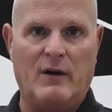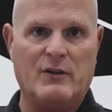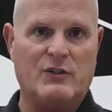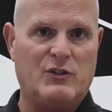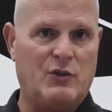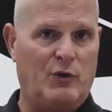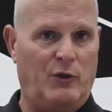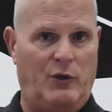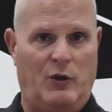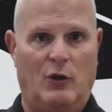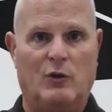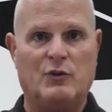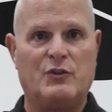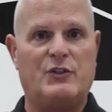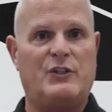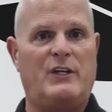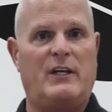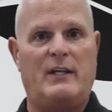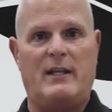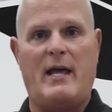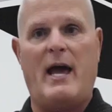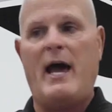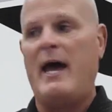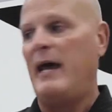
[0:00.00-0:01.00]
So you'll
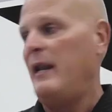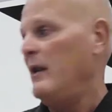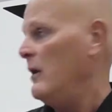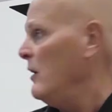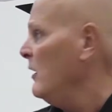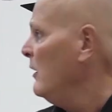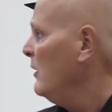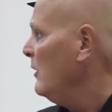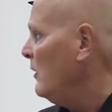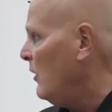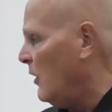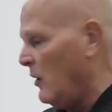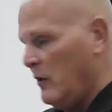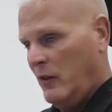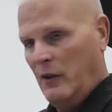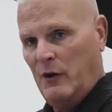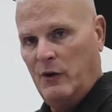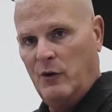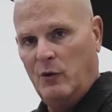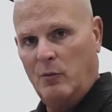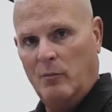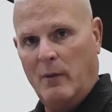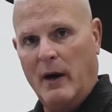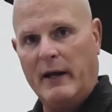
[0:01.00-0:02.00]
see that on the
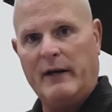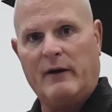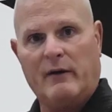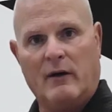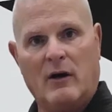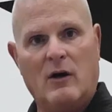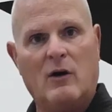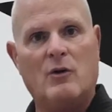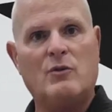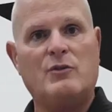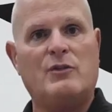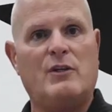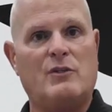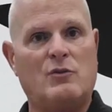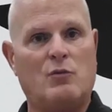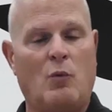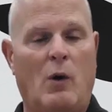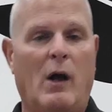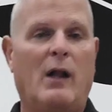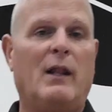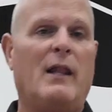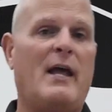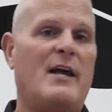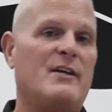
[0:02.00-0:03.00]
new Micros as
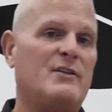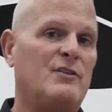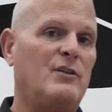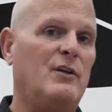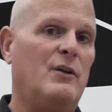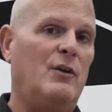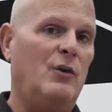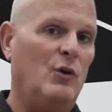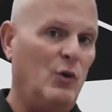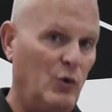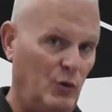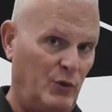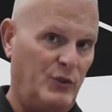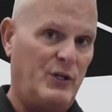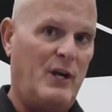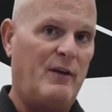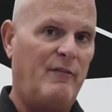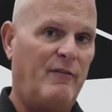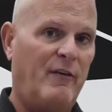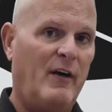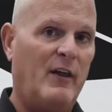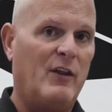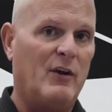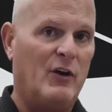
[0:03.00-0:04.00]
well as the new
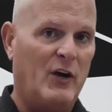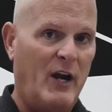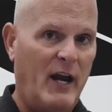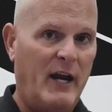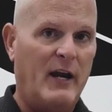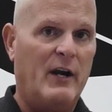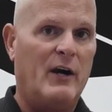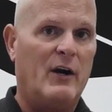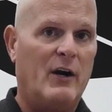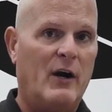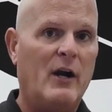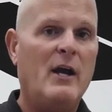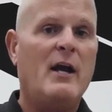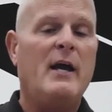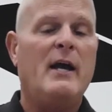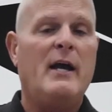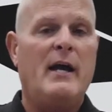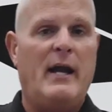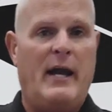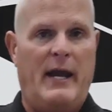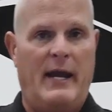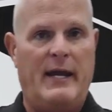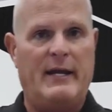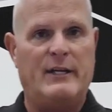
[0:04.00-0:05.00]
J-Feather Air
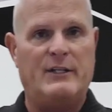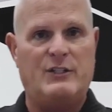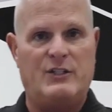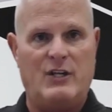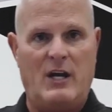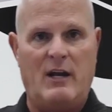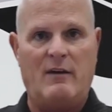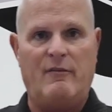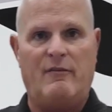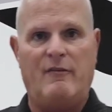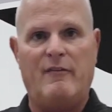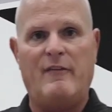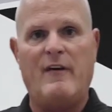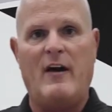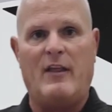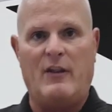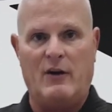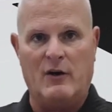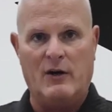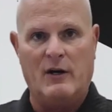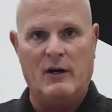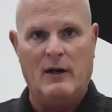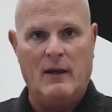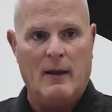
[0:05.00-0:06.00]
and
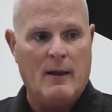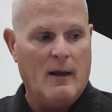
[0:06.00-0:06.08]
J-Feather.